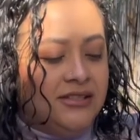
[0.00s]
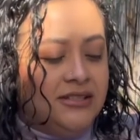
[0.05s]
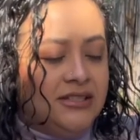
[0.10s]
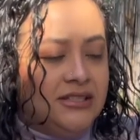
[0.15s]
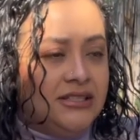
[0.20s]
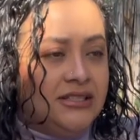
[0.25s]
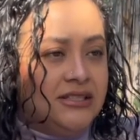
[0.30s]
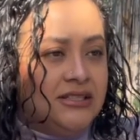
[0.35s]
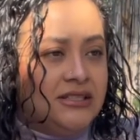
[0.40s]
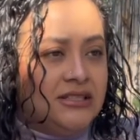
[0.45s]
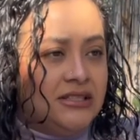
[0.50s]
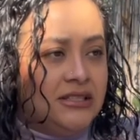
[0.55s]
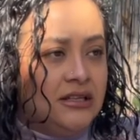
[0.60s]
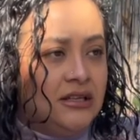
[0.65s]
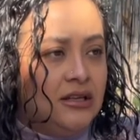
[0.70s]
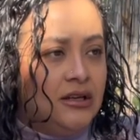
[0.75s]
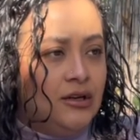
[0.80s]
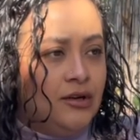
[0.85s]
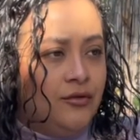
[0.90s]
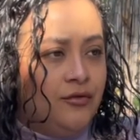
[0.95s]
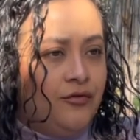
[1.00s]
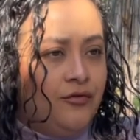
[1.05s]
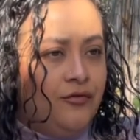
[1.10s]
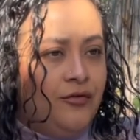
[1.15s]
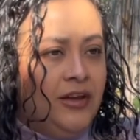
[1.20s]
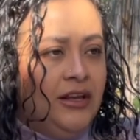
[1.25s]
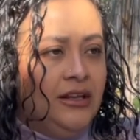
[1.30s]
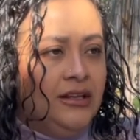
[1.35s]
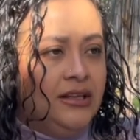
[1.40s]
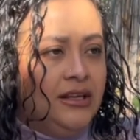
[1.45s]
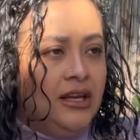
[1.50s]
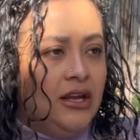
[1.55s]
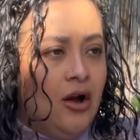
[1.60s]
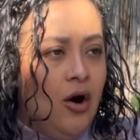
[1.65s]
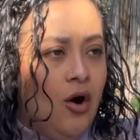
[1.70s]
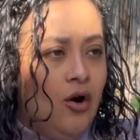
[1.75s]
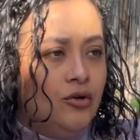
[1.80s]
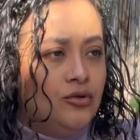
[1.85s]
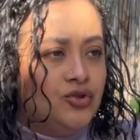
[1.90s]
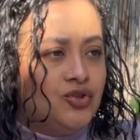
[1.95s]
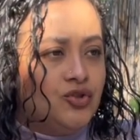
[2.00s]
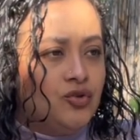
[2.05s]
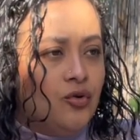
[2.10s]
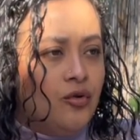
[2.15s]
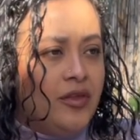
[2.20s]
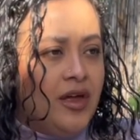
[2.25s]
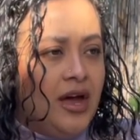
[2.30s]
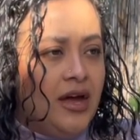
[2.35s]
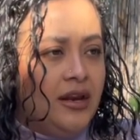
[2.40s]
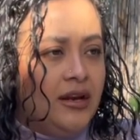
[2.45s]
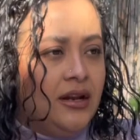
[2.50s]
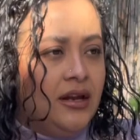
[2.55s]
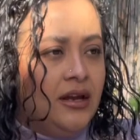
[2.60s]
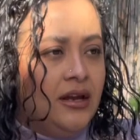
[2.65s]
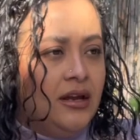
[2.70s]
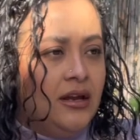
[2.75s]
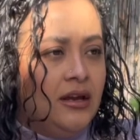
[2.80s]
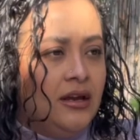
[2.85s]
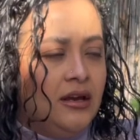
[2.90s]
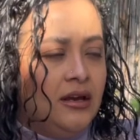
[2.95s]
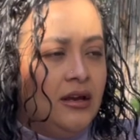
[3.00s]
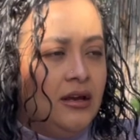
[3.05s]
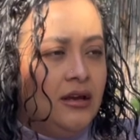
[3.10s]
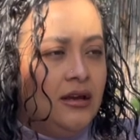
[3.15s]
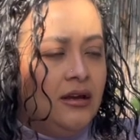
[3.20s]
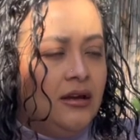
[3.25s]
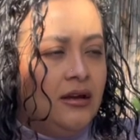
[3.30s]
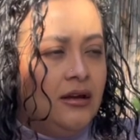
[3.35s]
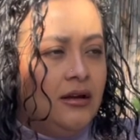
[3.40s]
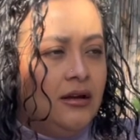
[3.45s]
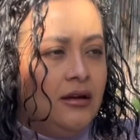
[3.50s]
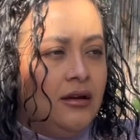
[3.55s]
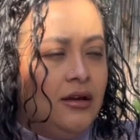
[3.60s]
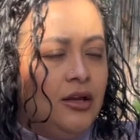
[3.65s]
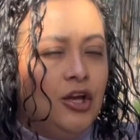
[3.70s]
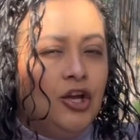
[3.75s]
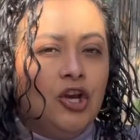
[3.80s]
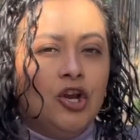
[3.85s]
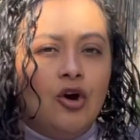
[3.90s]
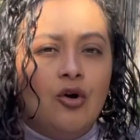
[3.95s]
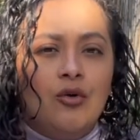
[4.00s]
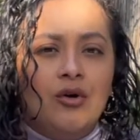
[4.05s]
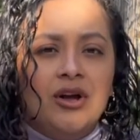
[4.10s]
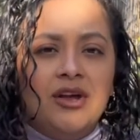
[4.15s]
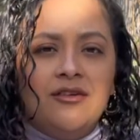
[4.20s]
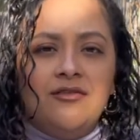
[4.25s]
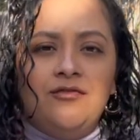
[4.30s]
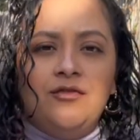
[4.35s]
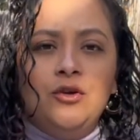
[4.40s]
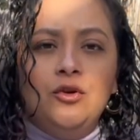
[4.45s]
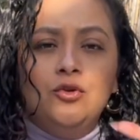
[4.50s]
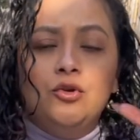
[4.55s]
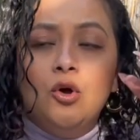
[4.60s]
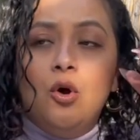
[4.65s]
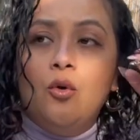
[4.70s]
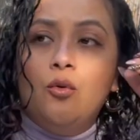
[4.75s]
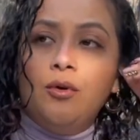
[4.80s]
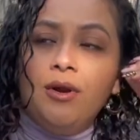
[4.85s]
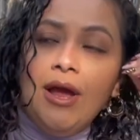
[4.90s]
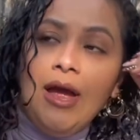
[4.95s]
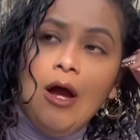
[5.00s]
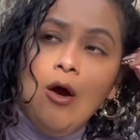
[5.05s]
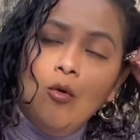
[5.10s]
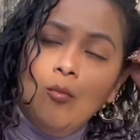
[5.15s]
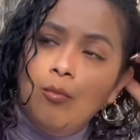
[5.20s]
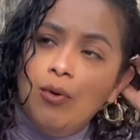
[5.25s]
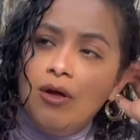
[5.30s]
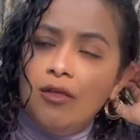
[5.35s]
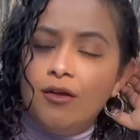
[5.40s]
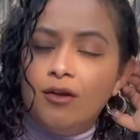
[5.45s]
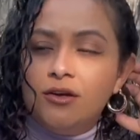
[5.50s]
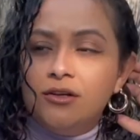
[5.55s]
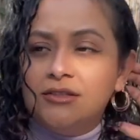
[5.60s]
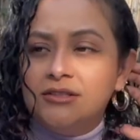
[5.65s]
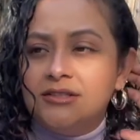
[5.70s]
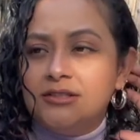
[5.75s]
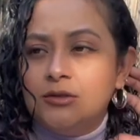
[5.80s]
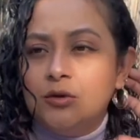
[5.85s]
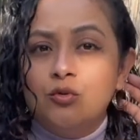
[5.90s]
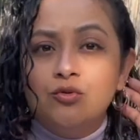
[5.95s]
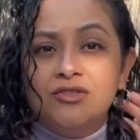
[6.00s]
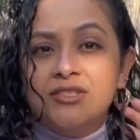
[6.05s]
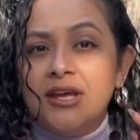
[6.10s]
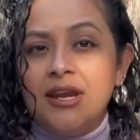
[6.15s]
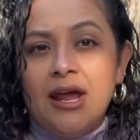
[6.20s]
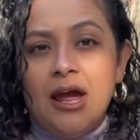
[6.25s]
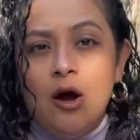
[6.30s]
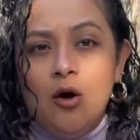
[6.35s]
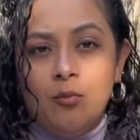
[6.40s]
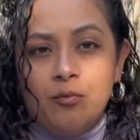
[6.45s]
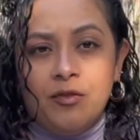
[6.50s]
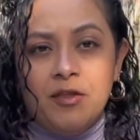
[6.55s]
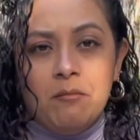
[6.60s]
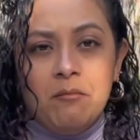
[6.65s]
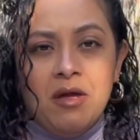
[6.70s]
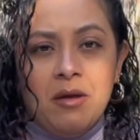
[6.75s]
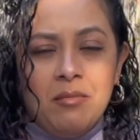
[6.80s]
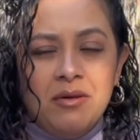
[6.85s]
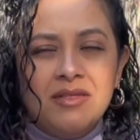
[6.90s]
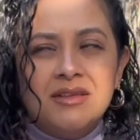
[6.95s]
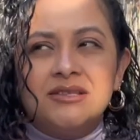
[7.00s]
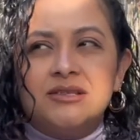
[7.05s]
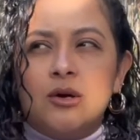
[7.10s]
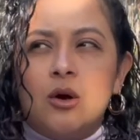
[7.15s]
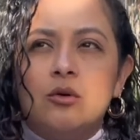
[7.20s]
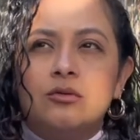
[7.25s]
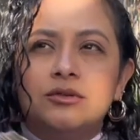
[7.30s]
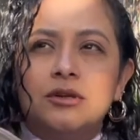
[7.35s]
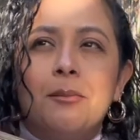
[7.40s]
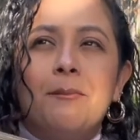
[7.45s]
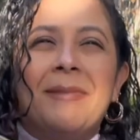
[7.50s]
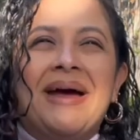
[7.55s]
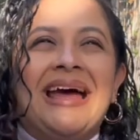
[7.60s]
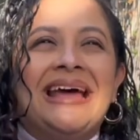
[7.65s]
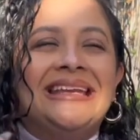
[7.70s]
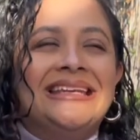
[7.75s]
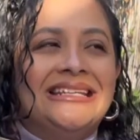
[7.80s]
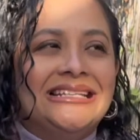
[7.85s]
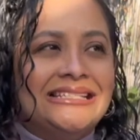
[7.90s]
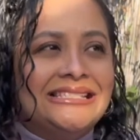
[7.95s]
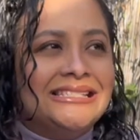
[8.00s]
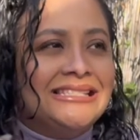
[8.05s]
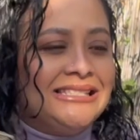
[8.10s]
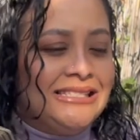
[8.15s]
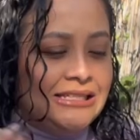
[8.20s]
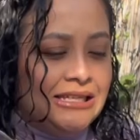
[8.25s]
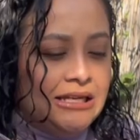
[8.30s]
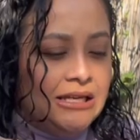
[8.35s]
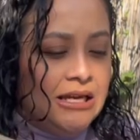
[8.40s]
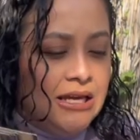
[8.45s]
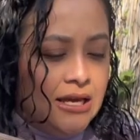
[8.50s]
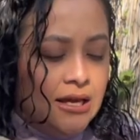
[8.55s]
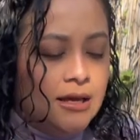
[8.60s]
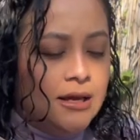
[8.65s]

this feeling also that, you know, if you don't help others, who's gonna help them? Maybe this codependency